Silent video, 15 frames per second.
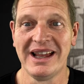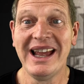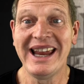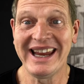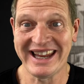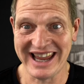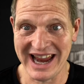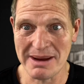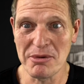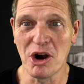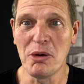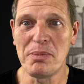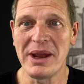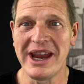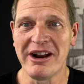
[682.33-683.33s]
It came
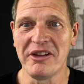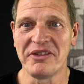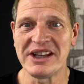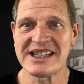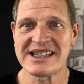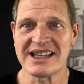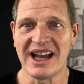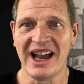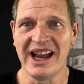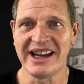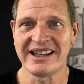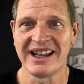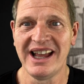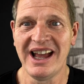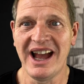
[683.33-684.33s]
up here on this
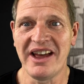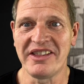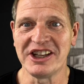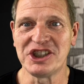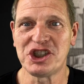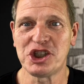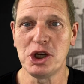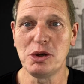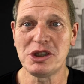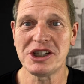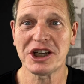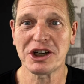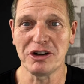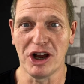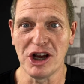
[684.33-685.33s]
side and then shooted
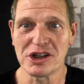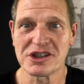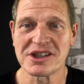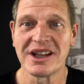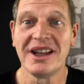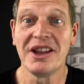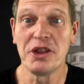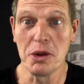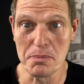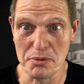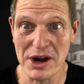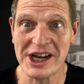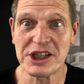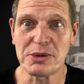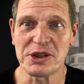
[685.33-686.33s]
across the
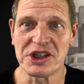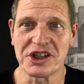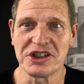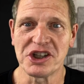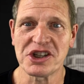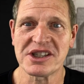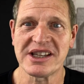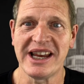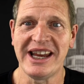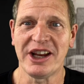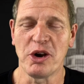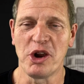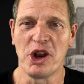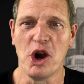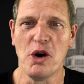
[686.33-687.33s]
bridge, which you can just see
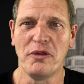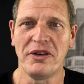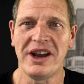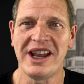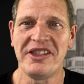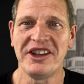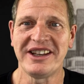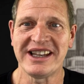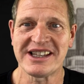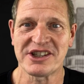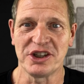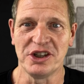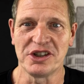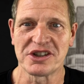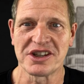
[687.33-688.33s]
going over in the
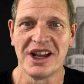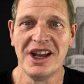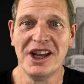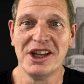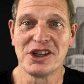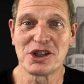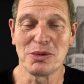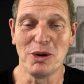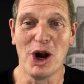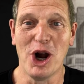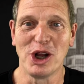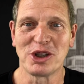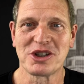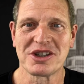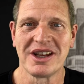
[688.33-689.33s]
distance
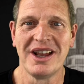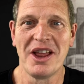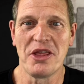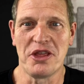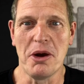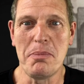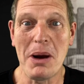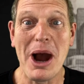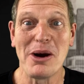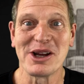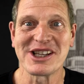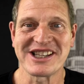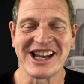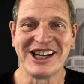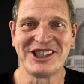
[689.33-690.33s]
towards the power
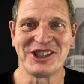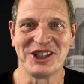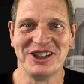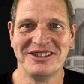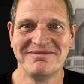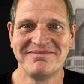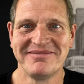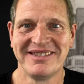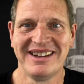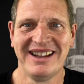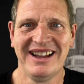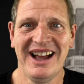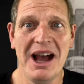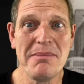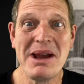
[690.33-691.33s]
station.
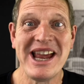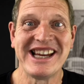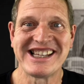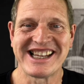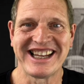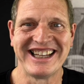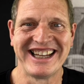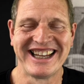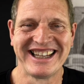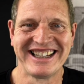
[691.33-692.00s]
Amazing.